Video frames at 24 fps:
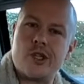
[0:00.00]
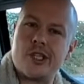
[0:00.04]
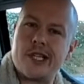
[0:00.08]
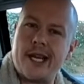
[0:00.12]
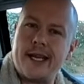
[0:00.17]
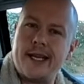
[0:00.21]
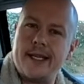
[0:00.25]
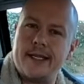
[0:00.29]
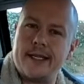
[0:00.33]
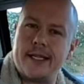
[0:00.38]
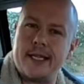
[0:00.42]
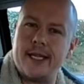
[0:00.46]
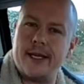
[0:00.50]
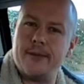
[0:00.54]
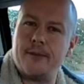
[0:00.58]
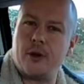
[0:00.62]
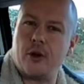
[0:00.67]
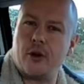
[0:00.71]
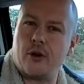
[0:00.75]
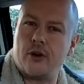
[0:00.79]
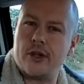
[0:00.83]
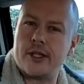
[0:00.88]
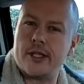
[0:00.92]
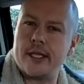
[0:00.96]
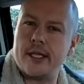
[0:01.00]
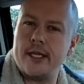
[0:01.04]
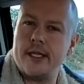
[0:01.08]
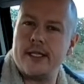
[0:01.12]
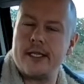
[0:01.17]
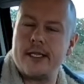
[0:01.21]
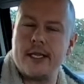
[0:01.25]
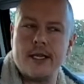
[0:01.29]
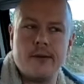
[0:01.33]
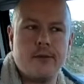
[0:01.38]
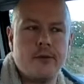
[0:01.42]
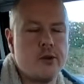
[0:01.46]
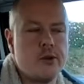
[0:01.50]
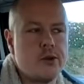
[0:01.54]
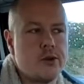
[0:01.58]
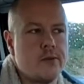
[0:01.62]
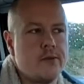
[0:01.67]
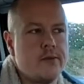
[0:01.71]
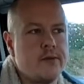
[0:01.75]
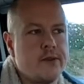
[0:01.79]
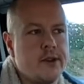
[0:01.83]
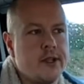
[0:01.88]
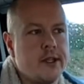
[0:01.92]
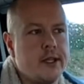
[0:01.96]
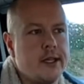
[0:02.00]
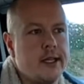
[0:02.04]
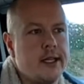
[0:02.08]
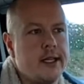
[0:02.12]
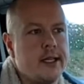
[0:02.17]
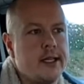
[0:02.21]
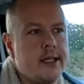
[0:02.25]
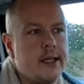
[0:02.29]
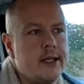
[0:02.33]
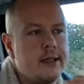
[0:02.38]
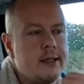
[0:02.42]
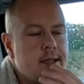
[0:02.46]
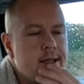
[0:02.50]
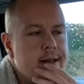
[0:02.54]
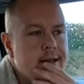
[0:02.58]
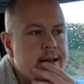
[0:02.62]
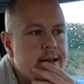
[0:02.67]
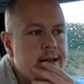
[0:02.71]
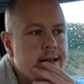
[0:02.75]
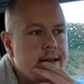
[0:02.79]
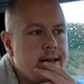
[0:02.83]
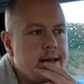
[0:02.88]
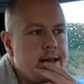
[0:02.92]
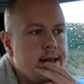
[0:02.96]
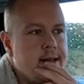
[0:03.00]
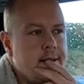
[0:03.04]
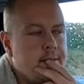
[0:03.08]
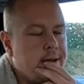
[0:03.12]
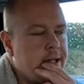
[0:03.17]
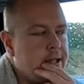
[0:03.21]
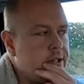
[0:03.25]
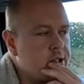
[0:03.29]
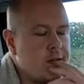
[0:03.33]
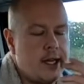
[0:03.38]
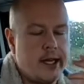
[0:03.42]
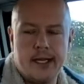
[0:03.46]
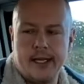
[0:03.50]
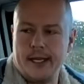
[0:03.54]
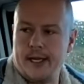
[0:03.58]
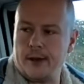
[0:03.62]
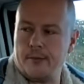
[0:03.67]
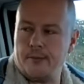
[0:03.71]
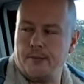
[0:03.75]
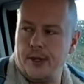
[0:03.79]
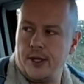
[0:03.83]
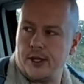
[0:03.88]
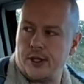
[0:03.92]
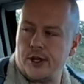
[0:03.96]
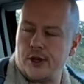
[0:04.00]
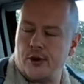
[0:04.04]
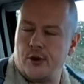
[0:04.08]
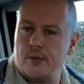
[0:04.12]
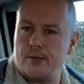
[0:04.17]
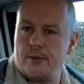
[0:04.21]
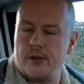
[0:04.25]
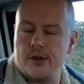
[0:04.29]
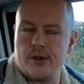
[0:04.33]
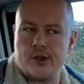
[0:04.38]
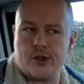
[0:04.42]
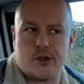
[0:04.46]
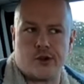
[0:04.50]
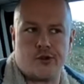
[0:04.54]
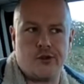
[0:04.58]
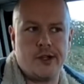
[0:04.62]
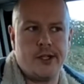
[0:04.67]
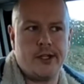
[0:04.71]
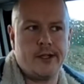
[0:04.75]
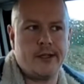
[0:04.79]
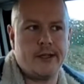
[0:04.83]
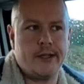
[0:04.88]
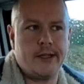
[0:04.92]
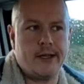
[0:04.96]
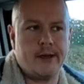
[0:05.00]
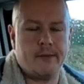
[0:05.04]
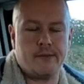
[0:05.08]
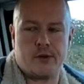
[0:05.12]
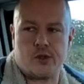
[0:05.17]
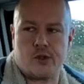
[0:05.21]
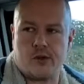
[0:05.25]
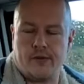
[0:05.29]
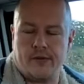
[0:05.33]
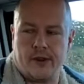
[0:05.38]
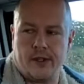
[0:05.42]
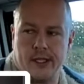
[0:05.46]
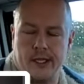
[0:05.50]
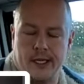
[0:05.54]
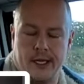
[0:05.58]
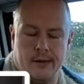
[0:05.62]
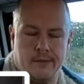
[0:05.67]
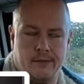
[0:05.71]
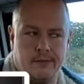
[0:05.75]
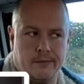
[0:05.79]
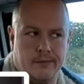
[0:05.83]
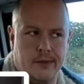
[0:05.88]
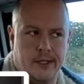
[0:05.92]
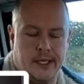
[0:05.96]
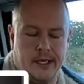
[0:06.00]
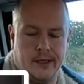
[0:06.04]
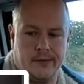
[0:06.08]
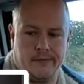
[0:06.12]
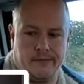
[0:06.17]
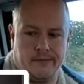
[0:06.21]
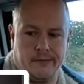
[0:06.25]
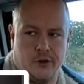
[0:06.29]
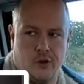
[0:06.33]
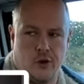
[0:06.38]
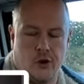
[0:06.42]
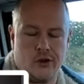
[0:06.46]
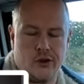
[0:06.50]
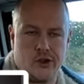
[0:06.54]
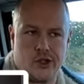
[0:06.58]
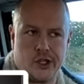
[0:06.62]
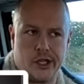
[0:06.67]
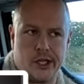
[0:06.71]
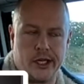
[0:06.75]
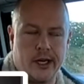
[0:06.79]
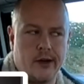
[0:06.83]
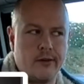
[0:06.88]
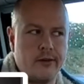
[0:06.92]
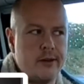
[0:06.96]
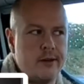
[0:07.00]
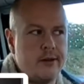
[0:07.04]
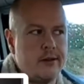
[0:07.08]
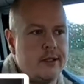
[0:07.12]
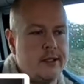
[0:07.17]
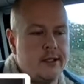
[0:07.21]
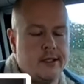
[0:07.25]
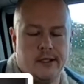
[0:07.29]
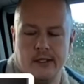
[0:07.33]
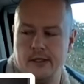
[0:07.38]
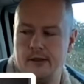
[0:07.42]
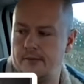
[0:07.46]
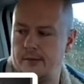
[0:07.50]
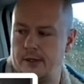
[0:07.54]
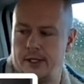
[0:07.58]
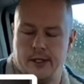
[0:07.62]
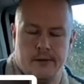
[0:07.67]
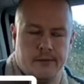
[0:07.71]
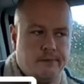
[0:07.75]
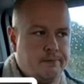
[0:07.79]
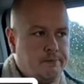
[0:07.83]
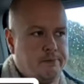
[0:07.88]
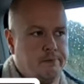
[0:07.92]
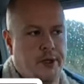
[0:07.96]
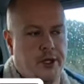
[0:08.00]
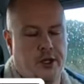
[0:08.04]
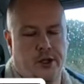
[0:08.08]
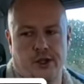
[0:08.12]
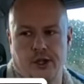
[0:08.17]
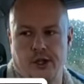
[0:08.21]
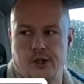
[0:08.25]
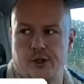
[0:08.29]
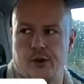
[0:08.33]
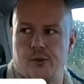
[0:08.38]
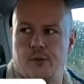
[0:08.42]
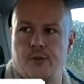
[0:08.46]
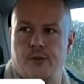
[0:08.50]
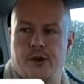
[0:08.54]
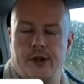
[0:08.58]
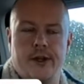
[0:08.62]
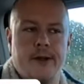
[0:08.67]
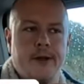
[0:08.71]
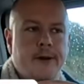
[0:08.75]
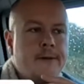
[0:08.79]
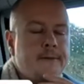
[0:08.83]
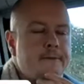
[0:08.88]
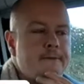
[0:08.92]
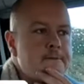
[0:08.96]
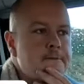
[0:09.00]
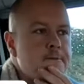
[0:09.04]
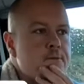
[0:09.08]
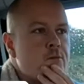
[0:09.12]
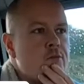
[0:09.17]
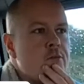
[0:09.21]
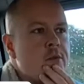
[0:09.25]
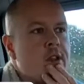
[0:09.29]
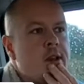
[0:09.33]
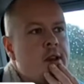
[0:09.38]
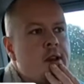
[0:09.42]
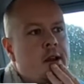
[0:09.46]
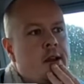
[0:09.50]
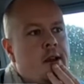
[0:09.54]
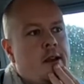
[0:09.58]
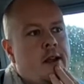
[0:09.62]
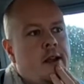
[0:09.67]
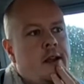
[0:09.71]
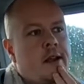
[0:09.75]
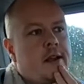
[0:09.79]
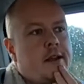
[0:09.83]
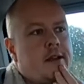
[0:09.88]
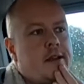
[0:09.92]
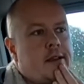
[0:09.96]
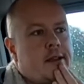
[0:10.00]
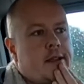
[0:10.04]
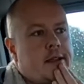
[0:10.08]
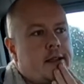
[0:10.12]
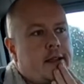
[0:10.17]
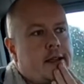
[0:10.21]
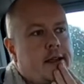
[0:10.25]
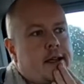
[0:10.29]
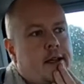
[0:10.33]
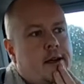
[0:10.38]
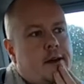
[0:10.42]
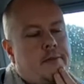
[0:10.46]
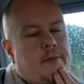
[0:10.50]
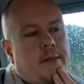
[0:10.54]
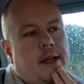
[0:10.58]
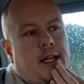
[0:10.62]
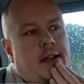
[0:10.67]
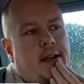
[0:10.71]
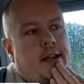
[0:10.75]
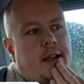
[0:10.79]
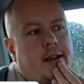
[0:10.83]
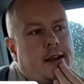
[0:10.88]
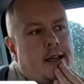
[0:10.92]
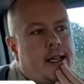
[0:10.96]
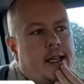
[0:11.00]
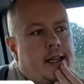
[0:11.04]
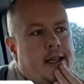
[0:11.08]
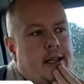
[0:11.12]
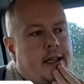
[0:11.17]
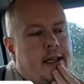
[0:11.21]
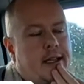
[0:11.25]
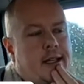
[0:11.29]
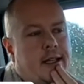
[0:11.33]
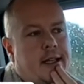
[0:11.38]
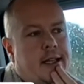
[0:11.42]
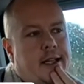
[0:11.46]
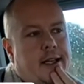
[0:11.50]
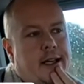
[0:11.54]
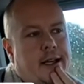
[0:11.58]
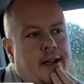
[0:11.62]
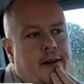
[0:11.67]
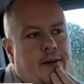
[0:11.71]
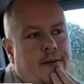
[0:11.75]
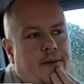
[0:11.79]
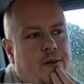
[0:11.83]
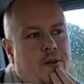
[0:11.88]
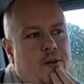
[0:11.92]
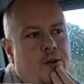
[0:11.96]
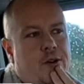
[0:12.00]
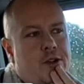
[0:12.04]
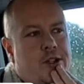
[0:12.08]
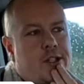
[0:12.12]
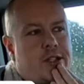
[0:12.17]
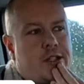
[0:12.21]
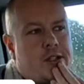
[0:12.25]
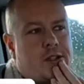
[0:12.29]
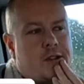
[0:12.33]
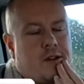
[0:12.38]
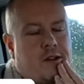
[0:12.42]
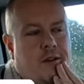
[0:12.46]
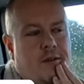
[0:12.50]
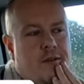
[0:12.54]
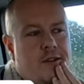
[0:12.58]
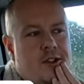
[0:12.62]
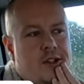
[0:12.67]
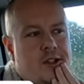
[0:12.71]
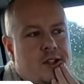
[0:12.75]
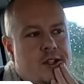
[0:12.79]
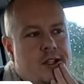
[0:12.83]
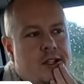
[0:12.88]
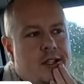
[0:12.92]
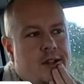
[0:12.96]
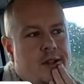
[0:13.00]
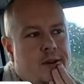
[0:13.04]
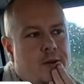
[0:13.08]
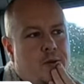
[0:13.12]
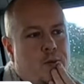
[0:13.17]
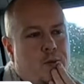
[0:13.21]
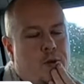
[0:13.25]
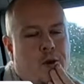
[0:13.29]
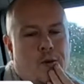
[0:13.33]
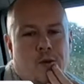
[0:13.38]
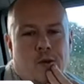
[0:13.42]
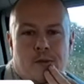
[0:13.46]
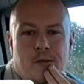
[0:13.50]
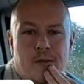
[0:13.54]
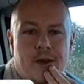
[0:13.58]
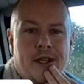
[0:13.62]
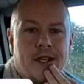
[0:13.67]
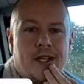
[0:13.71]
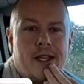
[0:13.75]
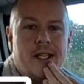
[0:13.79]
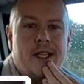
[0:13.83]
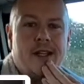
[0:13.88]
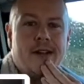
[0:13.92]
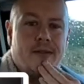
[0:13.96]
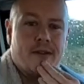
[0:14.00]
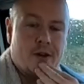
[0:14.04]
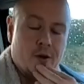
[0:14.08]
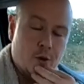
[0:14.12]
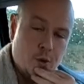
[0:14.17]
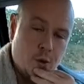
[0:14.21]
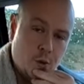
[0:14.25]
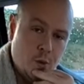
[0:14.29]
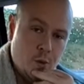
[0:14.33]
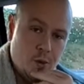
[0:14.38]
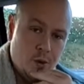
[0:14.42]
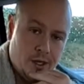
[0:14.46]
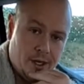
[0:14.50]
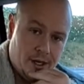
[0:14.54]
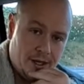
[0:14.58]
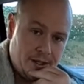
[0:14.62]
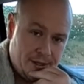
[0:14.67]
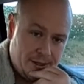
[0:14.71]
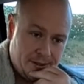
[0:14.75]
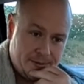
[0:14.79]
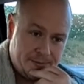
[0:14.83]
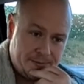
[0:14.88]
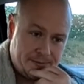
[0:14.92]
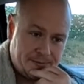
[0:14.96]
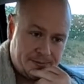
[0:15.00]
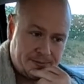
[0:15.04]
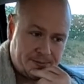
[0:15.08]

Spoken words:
side table or a tea table, something like that. I'll try and get a picture up of the screen, something that I'm like considering, be a picture somewhere. And I thought, obviously, what would make it even cooler